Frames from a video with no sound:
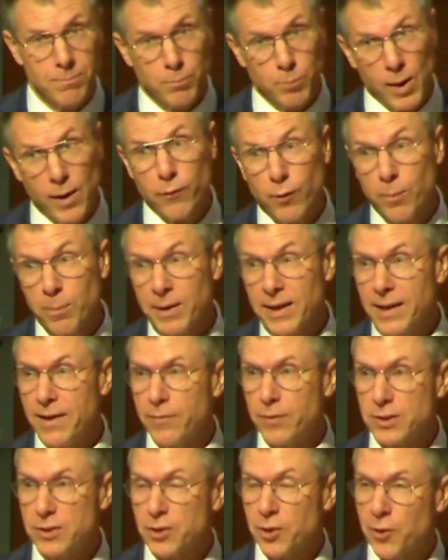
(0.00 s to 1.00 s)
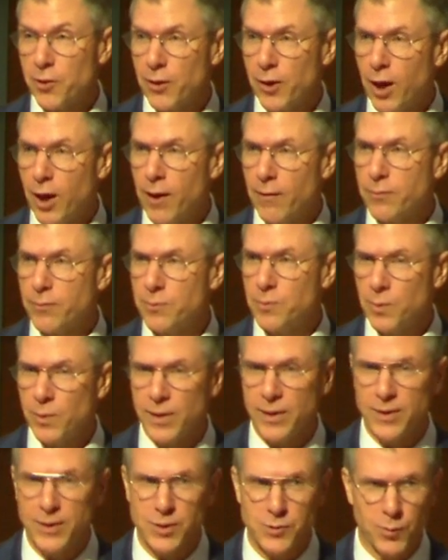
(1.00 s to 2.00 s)
preferably even turned off
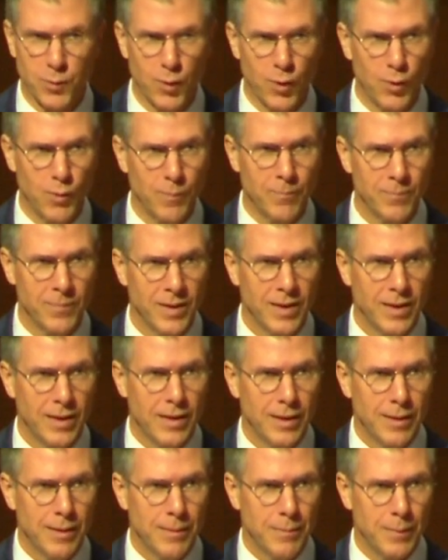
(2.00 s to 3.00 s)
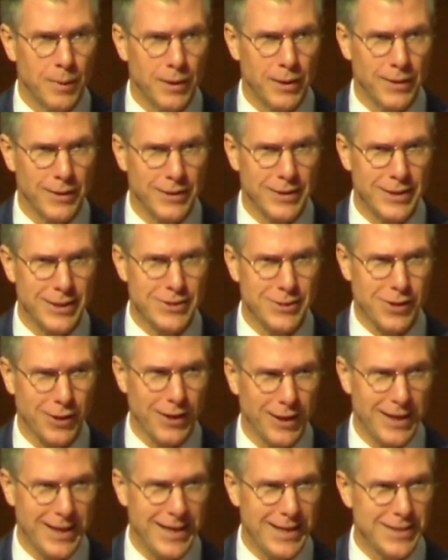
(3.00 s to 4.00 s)
when in this room, but in the
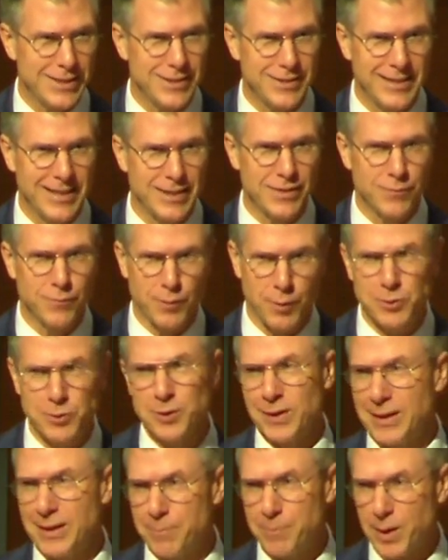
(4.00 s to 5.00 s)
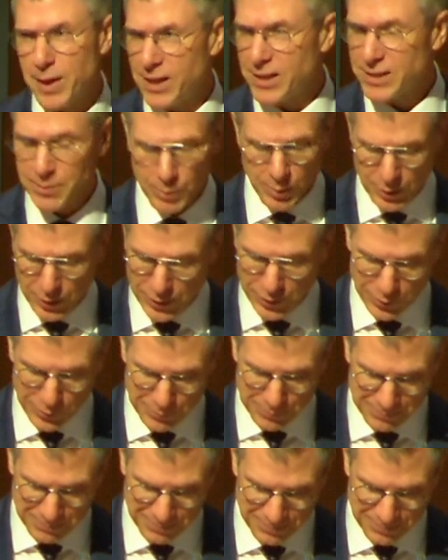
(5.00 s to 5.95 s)
digital age, that's virtually impossible to do.